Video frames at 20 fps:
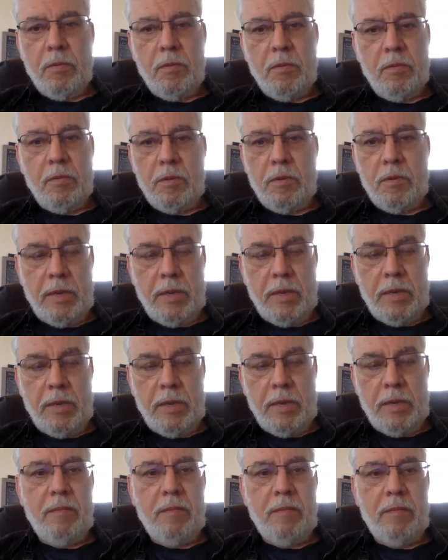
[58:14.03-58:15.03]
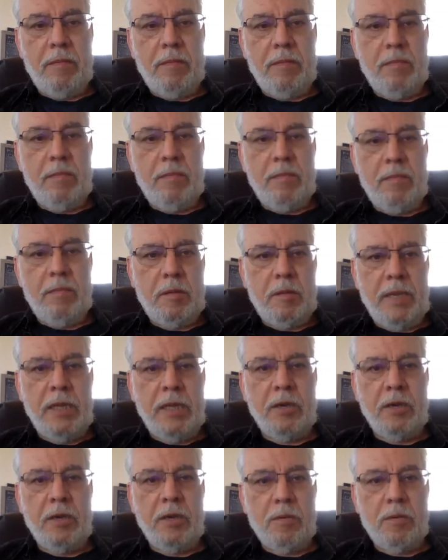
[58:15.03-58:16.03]
again medium
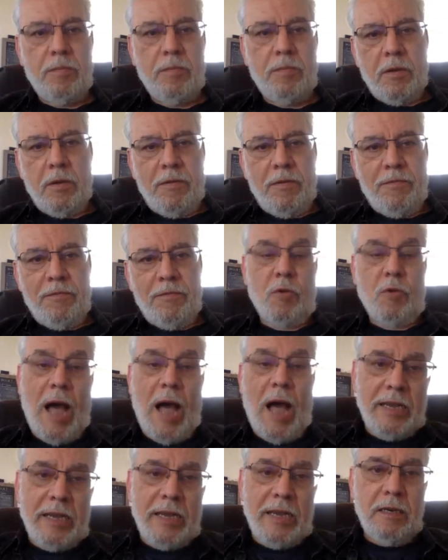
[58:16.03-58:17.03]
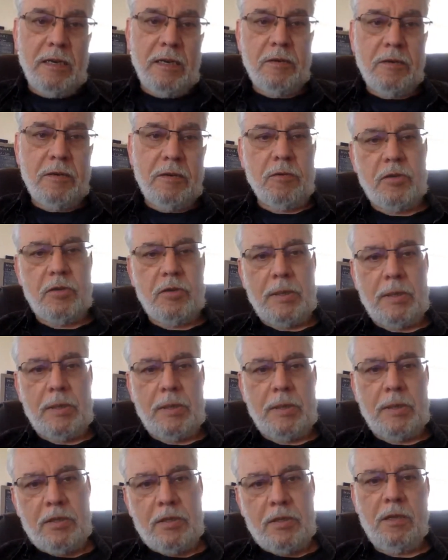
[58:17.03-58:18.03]
to hide, to
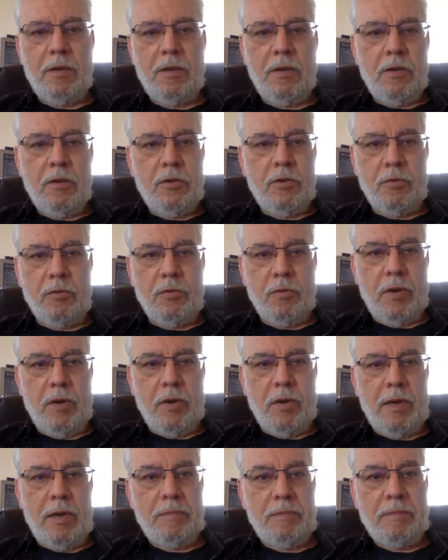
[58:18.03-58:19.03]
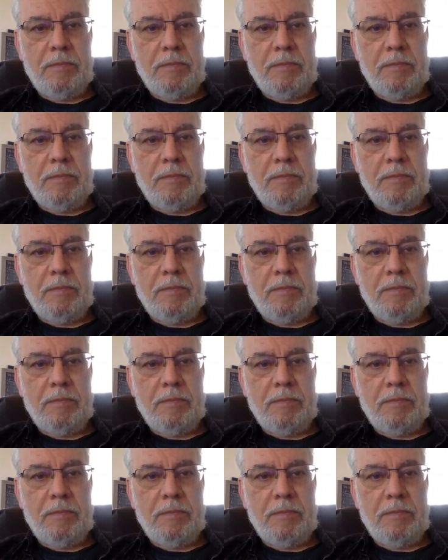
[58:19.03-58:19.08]
subsist, to